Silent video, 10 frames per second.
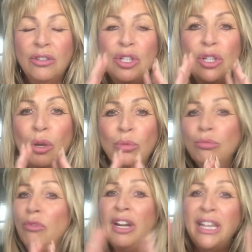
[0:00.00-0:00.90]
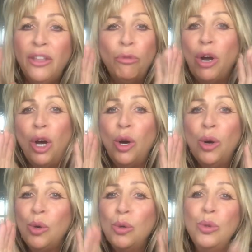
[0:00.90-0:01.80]
Don't run in the
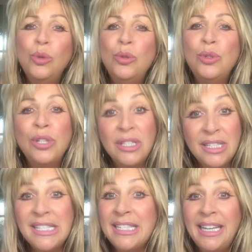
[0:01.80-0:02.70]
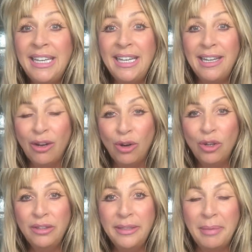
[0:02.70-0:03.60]
road. Stay
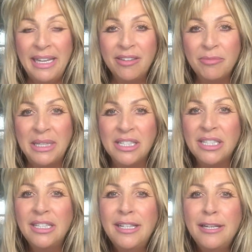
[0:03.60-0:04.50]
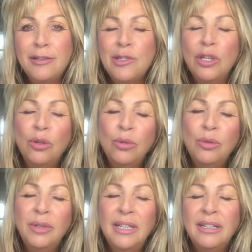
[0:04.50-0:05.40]
on the pavement.
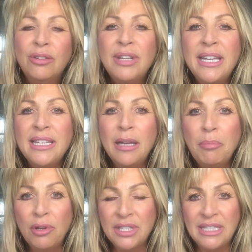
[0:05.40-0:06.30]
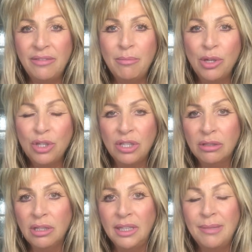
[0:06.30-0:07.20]
So creating a positive emotional
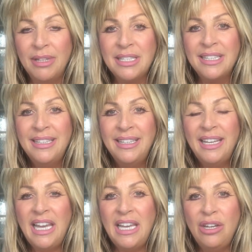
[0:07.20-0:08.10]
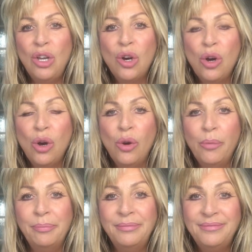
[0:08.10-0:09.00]
climate in your
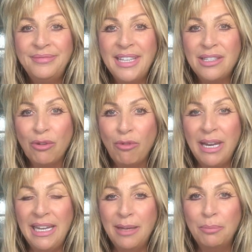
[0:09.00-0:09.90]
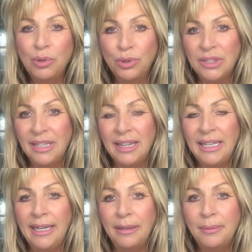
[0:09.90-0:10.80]
home is a really important
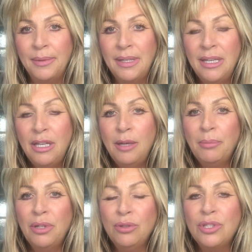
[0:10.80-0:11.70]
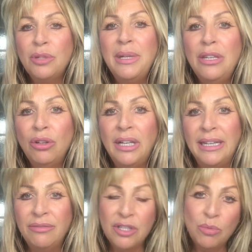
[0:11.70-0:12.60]
thing. But also in your
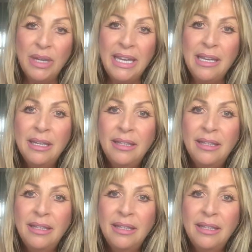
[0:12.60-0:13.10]
life, as we